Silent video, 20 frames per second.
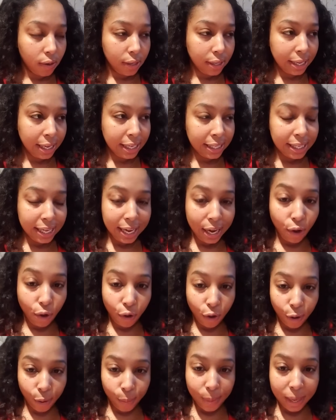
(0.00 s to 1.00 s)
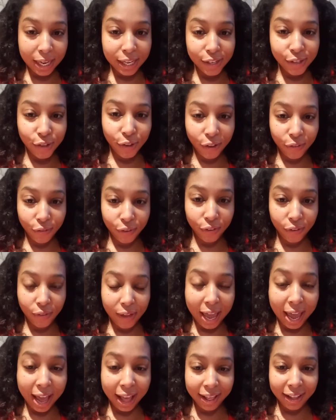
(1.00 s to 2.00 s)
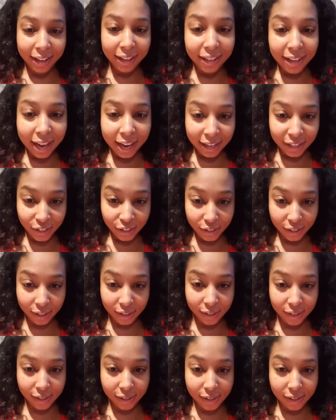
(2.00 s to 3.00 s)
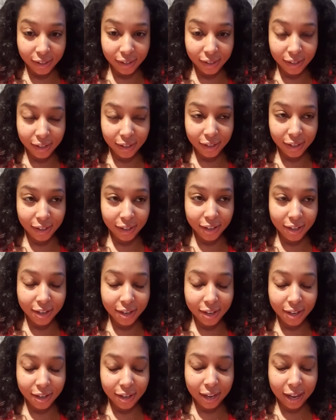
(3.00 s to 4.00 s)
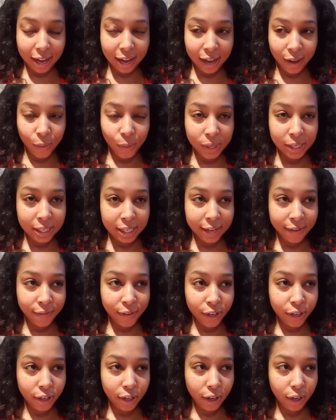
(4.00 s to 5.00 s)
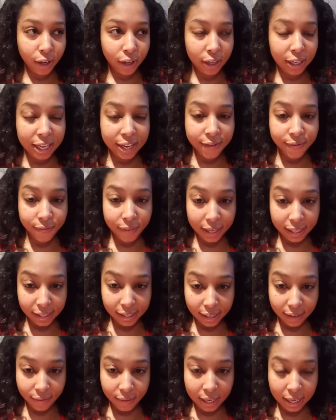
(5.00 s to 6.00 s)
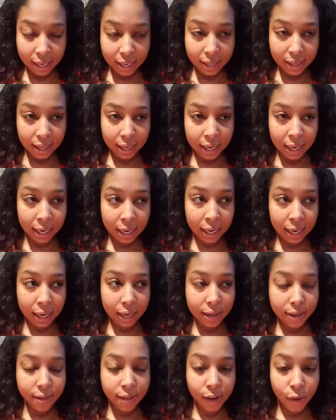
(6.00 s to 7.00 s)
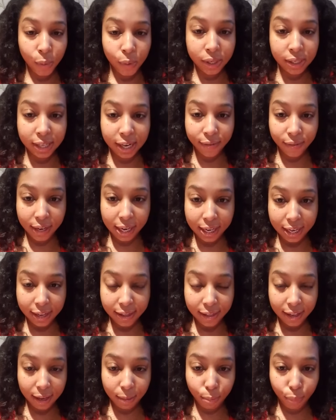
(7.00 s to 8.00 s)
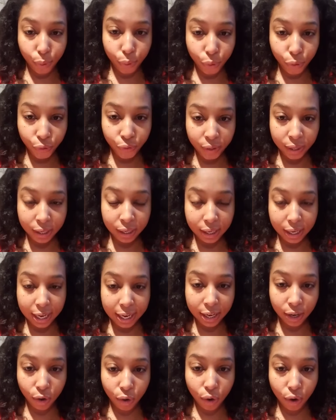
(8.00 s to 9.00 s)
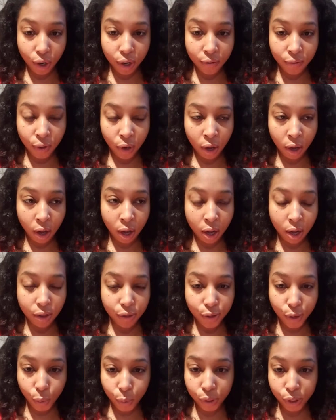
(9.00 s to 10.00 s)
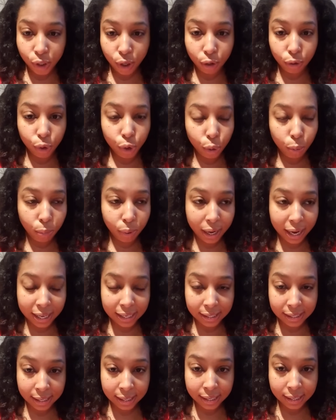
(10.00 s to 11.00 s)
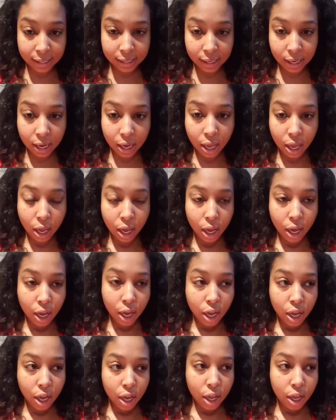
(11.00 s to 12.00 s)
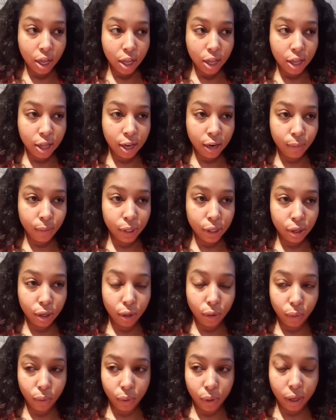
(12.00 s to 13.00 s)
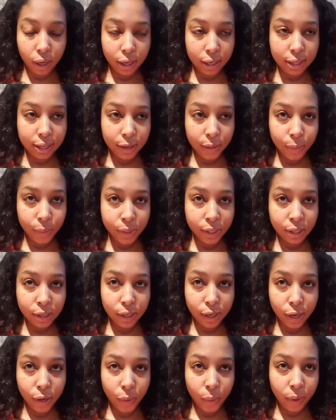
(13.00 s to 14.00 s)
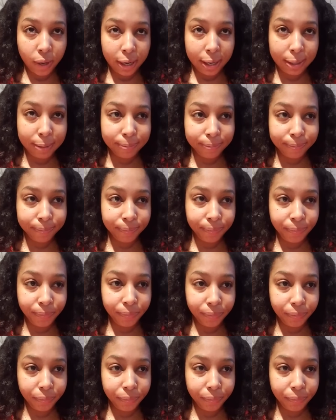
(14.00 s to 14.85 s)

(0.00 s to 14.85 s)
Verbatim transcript: they did it all based off of allegations. I was never convicted of anything. There was never anything proven in the court of law. There was no due process. There was no there was no um